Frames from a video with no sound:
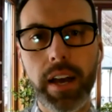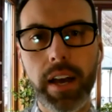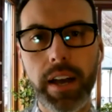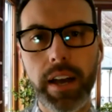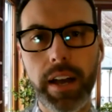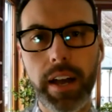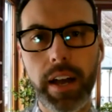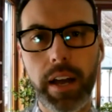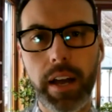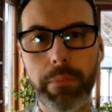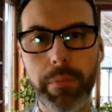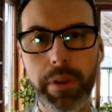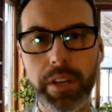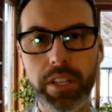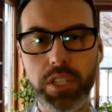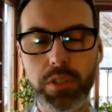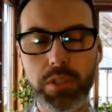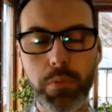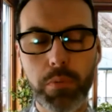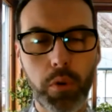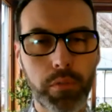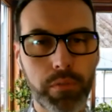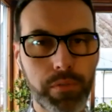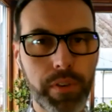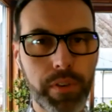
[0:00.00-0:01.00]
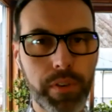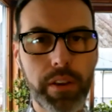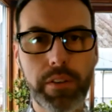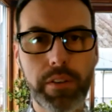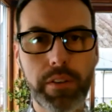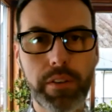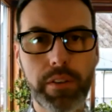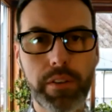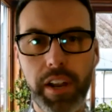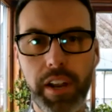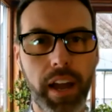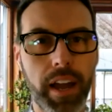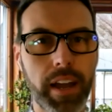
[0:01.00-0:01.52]
and spoke very,
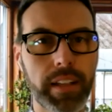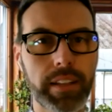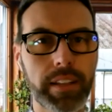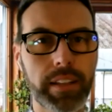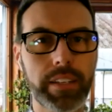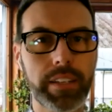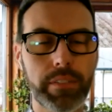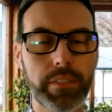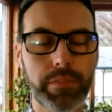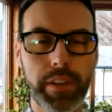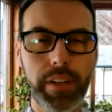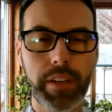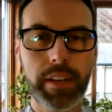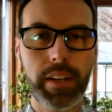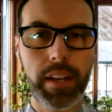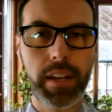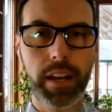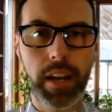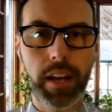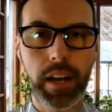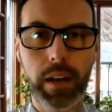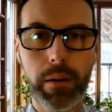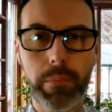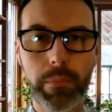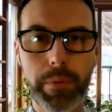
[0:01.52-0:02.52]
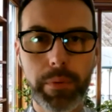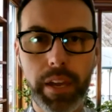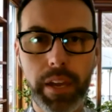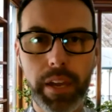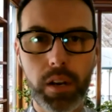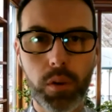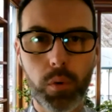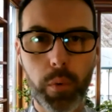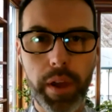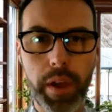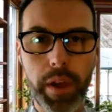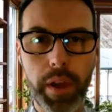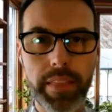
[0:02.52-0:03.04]
very highly of it in
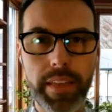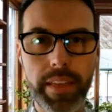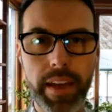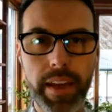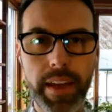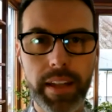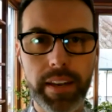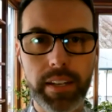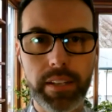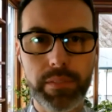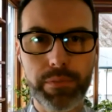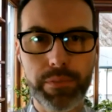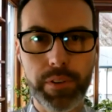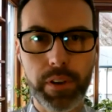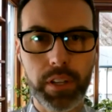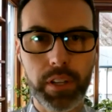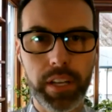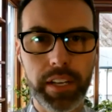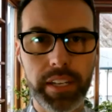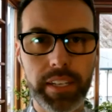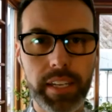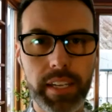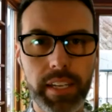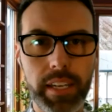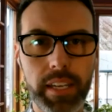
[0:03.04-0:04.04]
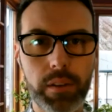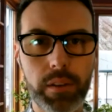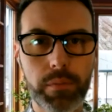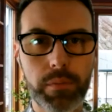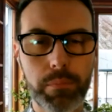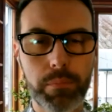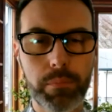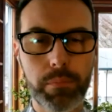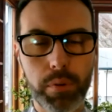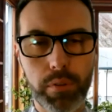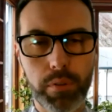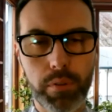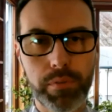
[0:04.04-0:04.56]
a way that it felt like it
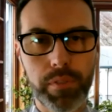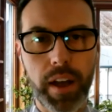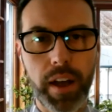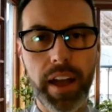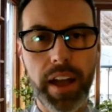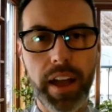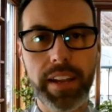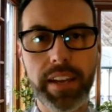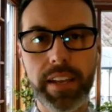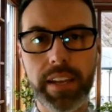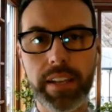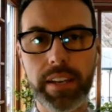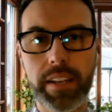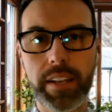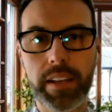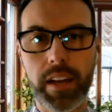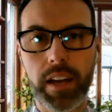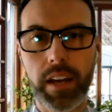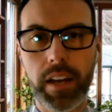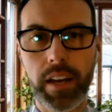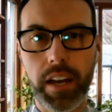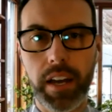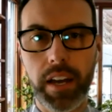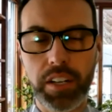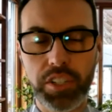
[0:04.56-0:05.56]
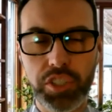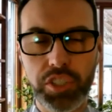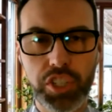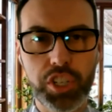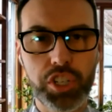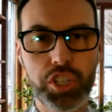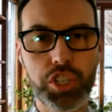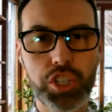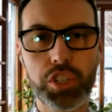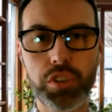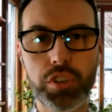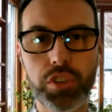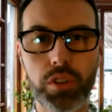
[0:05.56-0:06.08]
provided
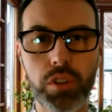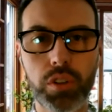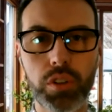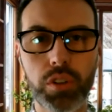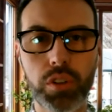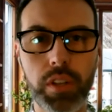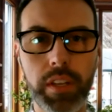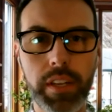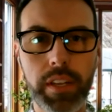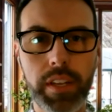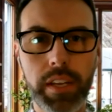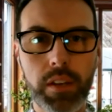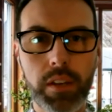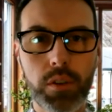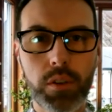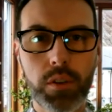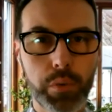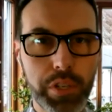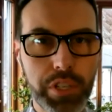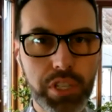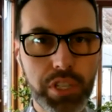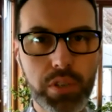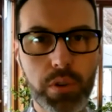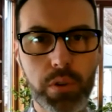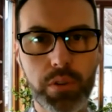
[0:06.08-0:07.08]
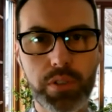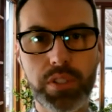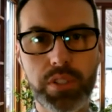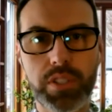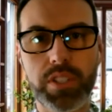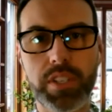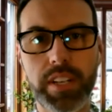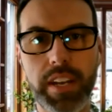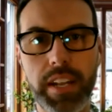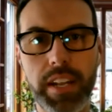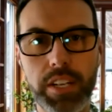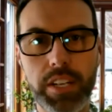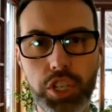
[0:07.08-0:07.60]
additional
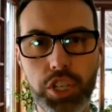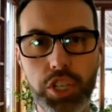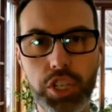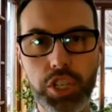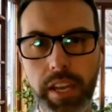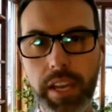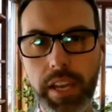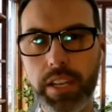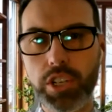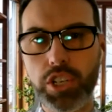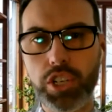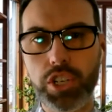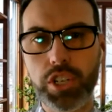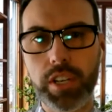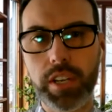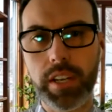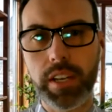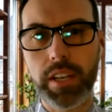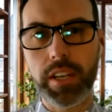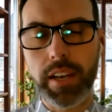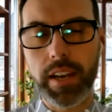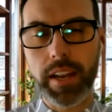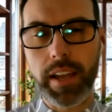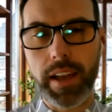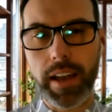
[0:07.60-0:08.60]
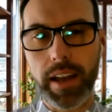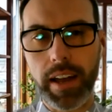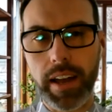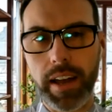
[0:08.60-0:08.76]
resources and education